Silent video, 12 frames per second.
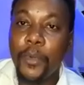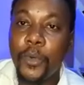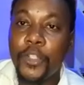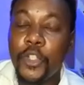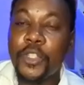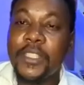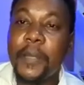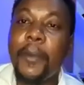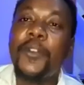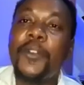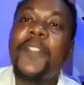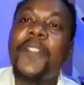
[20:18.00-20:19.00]
talks about
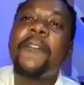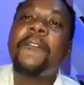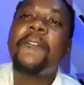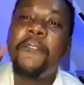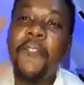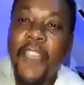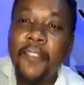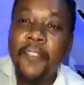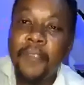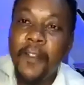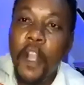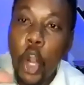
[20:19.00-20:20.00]
the 5
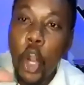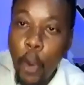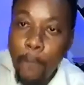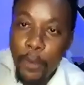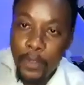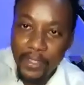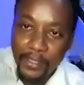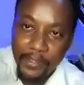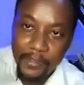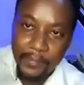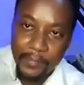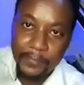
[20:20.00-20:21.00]
components
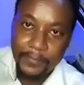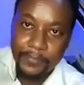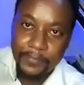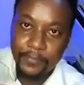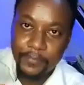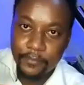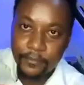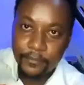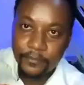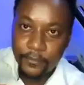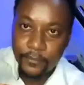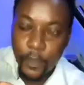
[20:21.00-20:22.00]

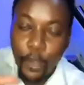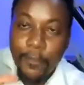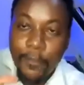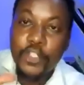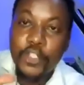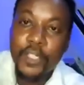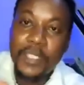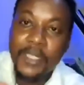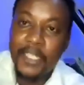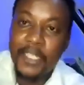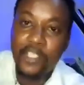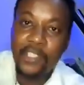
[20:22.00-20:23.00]
of emotional
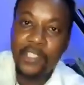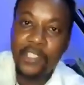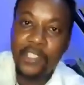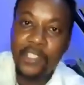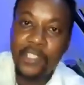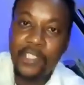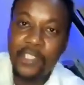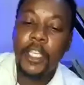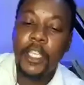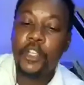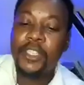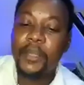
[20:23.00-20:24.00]
intelligence. He talks
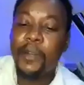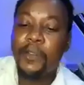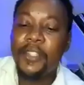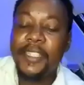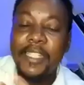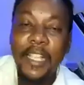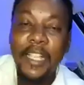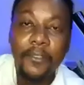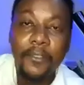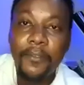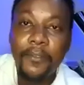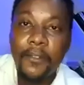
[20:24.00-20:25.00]
about the self.
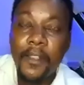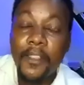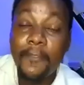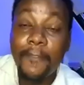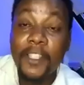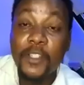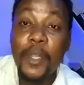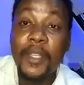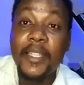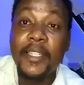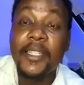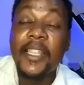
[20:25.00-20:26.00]
The first one
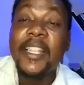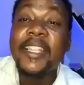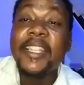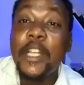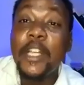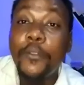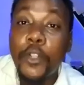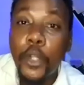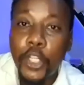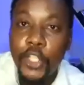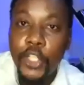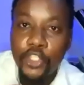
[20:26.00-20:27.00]
is self-knowledge.